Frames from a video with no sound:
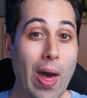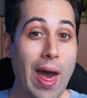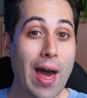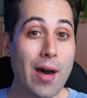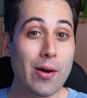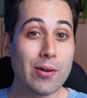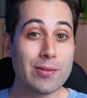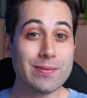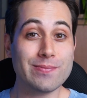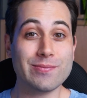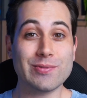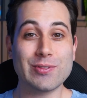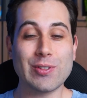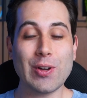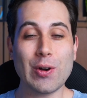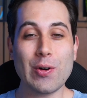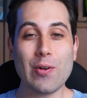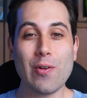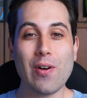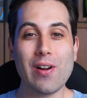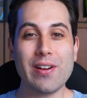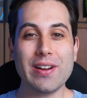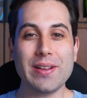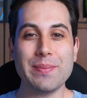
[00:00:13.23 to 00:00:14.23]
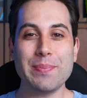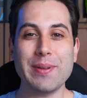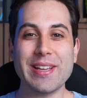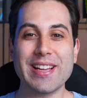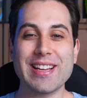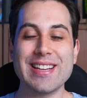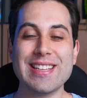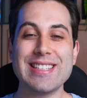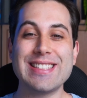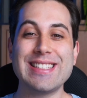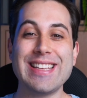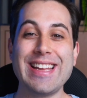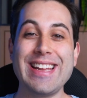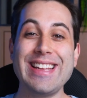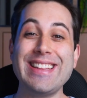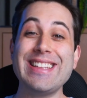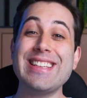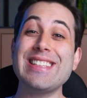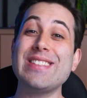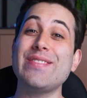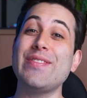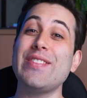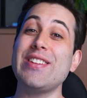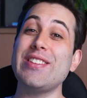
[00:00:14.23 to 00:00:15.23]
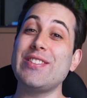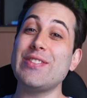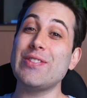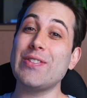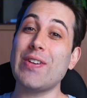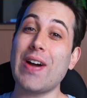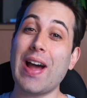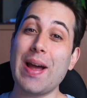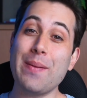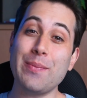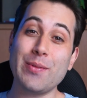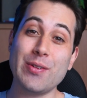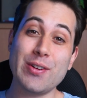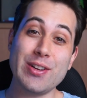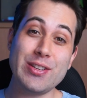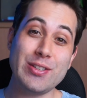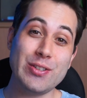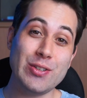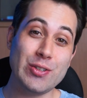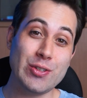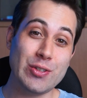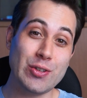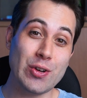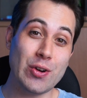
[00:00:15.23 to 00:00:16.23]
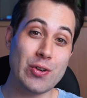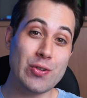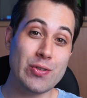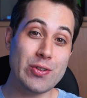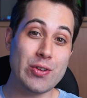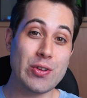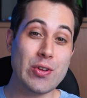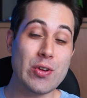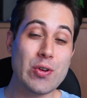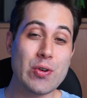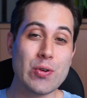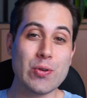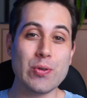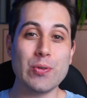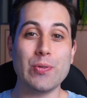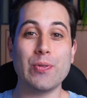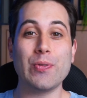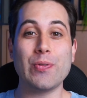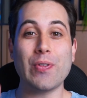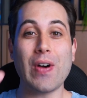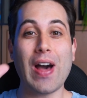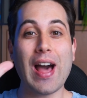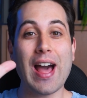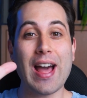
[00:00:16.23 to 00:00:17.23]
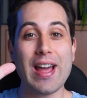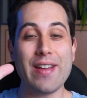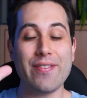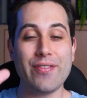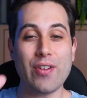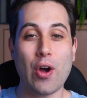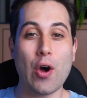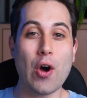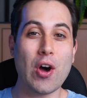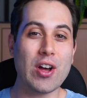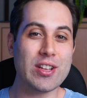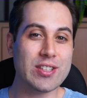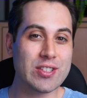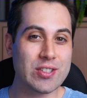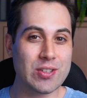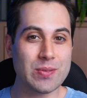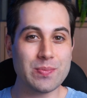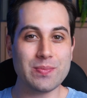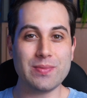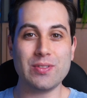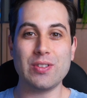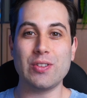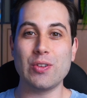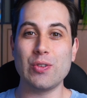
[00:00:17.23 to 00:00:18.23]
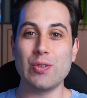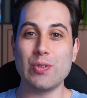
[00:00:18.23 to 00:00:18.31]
Well, don't worry because in this video I'm going to show you 5 awesome